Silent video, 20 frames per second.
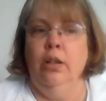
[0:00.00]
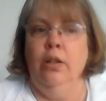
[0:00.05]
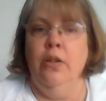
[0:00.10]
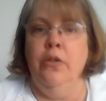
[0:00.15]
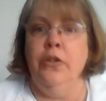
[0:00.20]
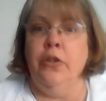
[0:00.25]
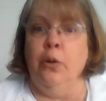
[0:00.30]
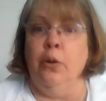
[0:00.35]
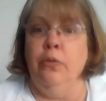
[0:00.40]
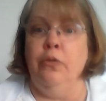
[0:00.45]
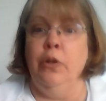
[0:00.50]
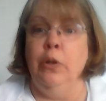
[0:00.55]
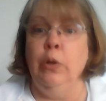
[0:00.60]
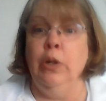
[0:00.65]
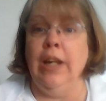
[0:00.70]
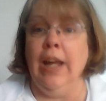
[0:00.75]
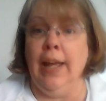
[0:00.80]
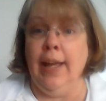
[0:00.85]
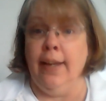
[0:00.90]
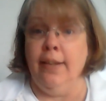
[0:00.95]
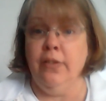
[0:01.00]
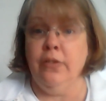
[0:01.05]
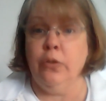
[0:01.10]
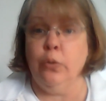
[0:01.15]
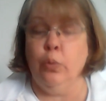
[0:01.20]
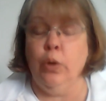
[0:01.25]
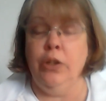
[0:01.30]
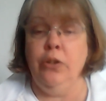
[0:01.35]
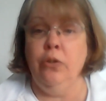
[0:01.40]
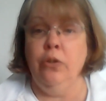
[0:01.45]
So if you guessed,
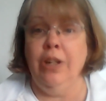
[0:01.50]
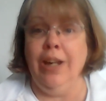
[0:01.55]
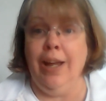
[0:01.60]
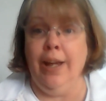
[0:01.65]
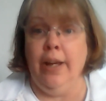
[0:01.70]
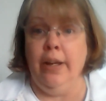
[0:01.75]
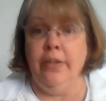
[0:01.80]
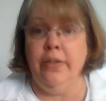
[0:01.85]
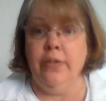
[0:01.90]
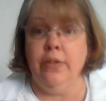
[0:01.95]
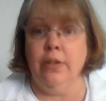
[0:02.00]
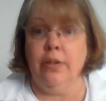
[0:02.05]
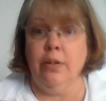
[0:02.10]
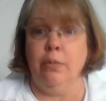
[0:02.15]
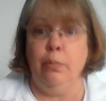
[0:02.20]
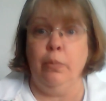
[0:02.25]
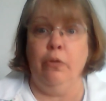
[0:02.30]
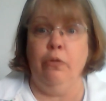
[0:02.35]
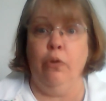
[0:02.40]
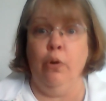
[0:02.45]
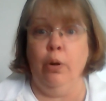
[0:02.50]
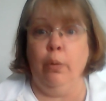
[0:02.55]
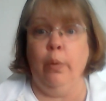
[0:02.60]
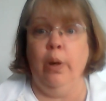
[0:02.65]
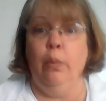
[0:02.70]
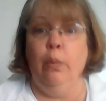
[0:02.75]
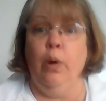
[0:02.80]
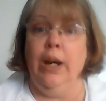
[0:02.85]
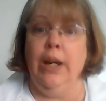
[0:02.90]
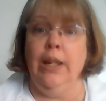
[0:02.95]
when you guessed before we
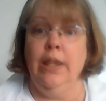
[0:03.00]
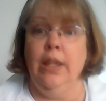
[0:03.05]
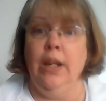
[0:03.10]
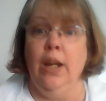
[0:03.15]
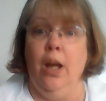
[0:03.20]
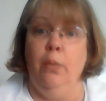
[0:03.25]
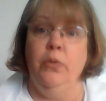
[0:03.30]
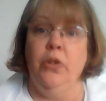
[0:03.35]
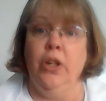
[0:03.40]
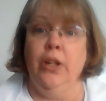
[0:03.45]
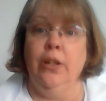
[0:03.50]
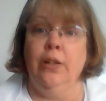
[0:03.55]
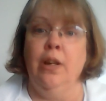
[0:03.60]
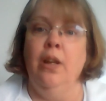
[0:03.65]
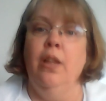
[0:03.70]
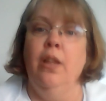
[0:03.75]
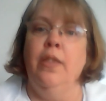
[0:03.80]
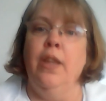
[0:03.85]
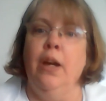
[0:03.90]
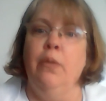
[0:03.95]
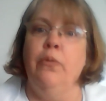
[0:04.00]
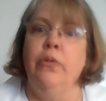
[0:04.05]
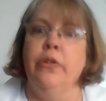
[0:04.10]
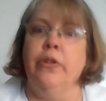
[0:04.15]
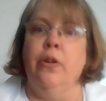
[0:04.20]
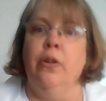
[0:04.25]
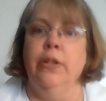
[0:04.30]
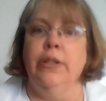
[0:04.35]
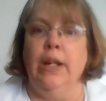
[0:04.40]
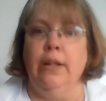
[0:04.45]
weighed the object, that was
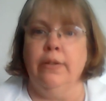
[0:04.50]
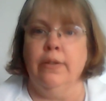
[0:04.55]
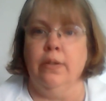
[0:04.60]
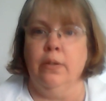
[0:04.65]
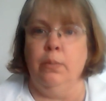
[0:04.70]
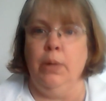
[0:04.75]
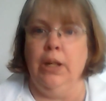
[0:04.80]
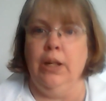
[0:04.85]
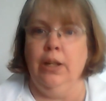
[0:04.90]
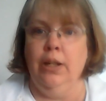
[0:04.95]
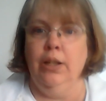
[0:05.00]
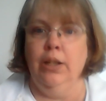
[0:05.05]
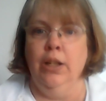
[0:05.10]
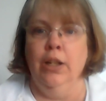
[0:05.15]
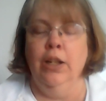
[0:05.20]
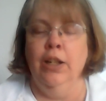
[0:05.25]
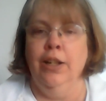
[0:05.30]
called estimating.